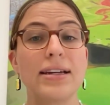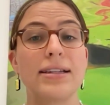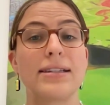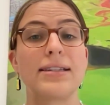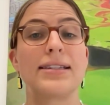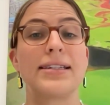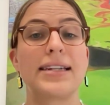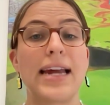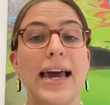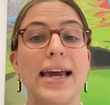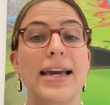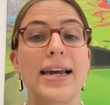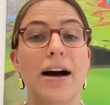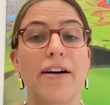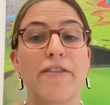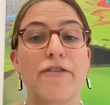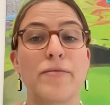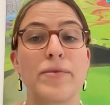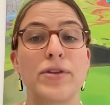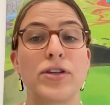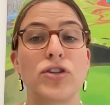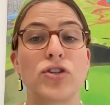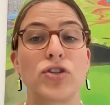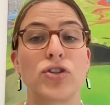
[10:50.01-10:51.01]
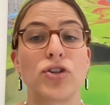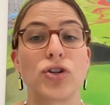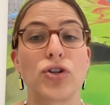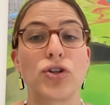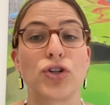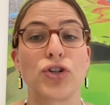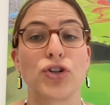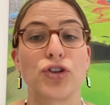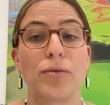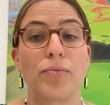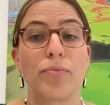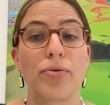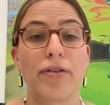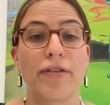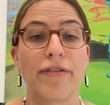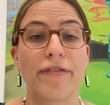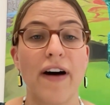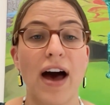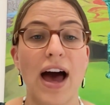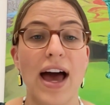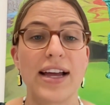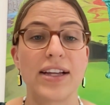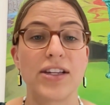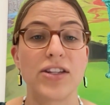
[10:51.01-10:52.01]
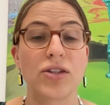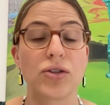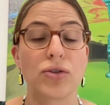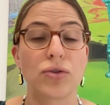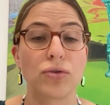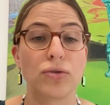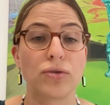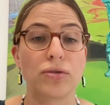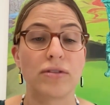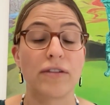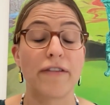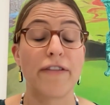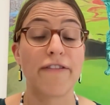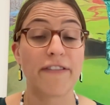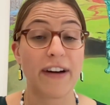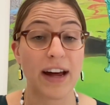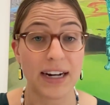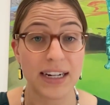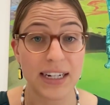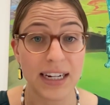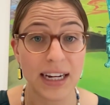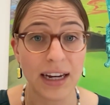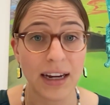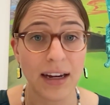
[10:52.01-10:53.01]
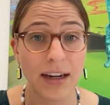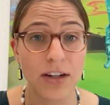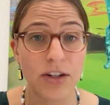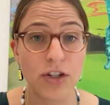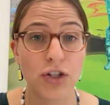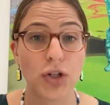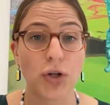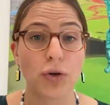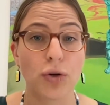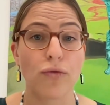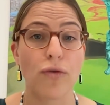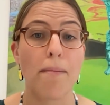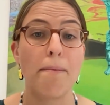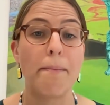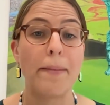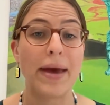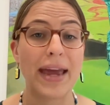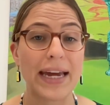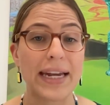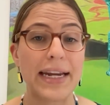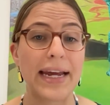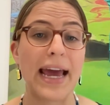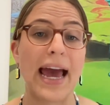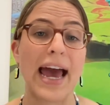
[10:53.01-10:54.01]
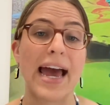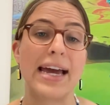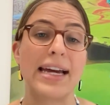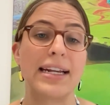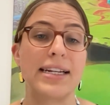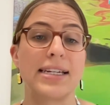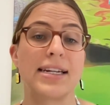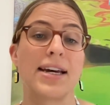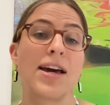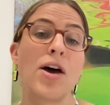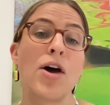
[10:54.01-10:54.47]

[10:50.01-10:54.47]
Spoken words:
state governments should provide schools funding to remediate